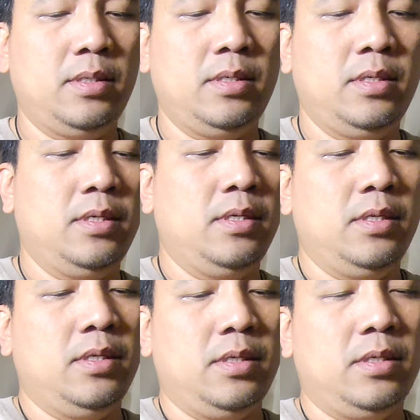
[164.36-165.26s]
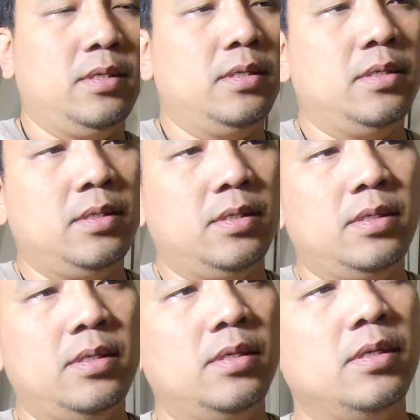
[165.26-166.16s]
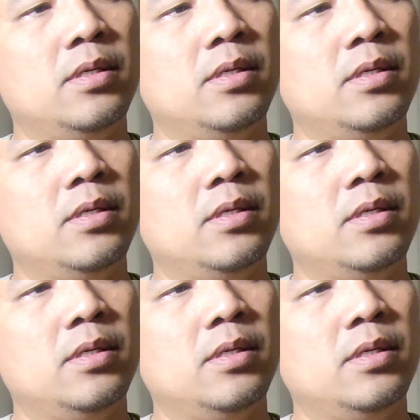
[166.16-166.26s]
(silence)